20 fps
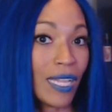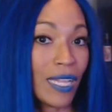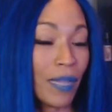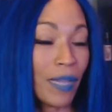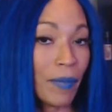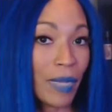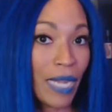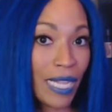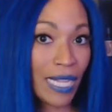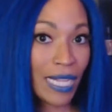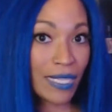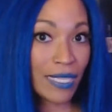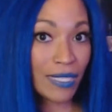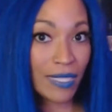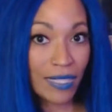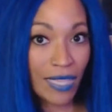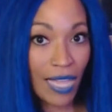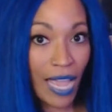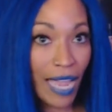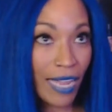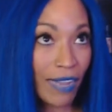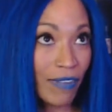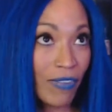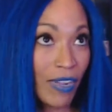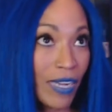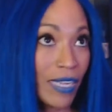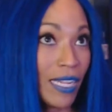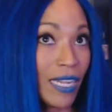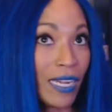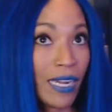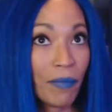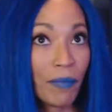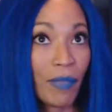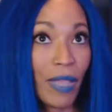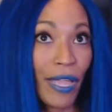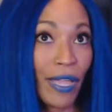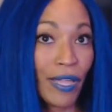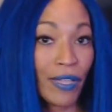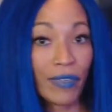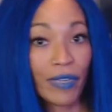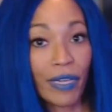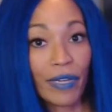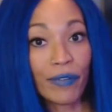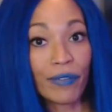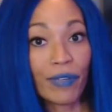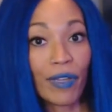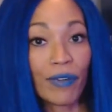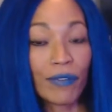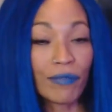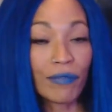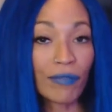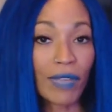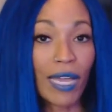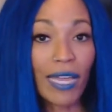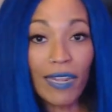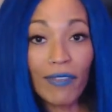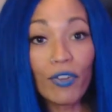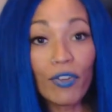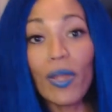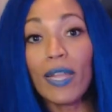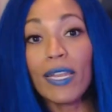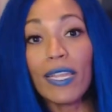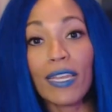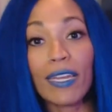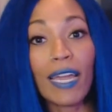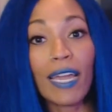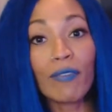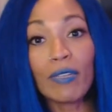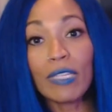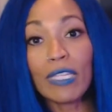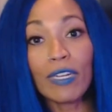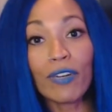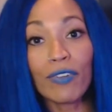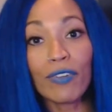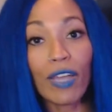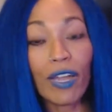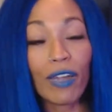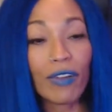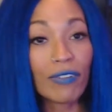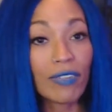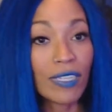I mean, I guess that I could find out. I'm like, I don't know. I have no idea. I really don't know.